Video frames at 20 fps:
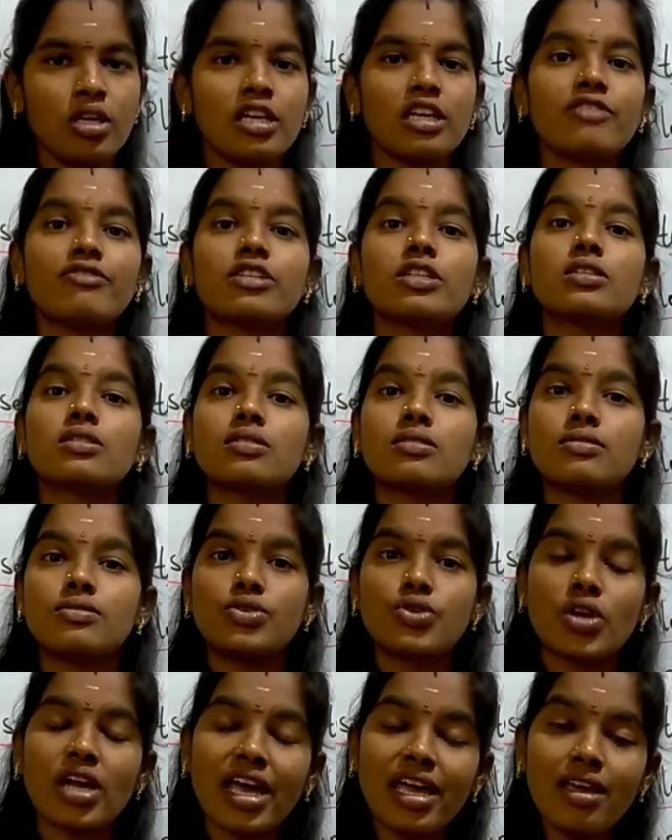If it is
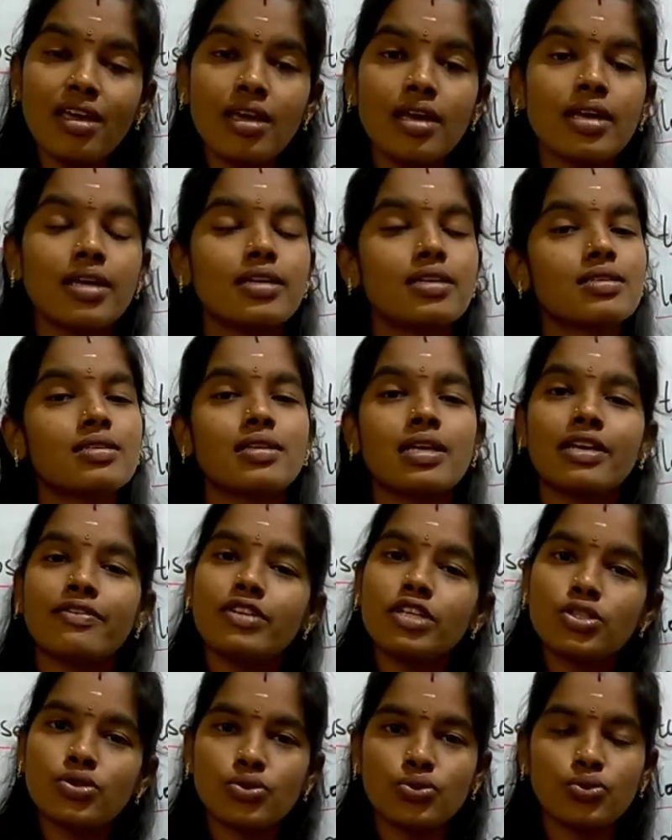dry, it is
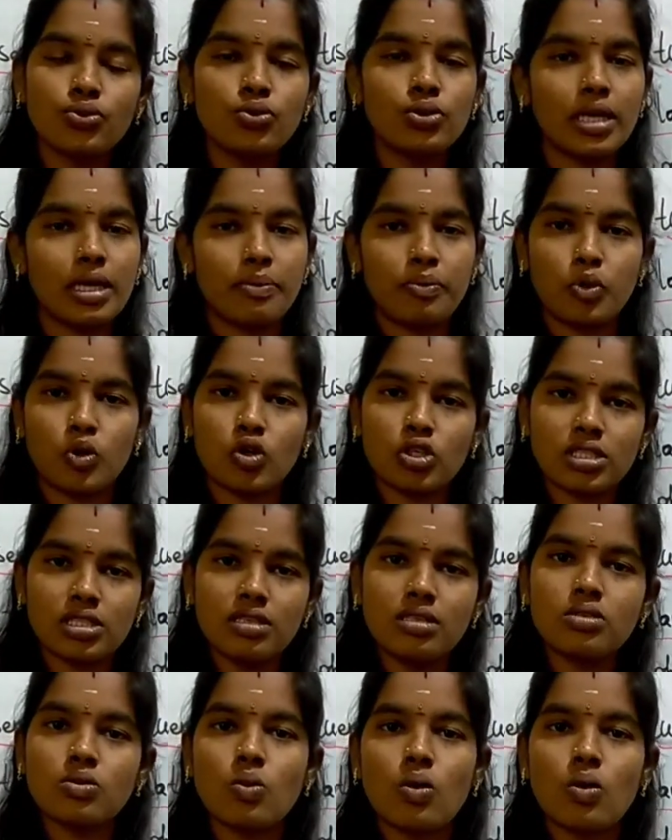heavy to do that process.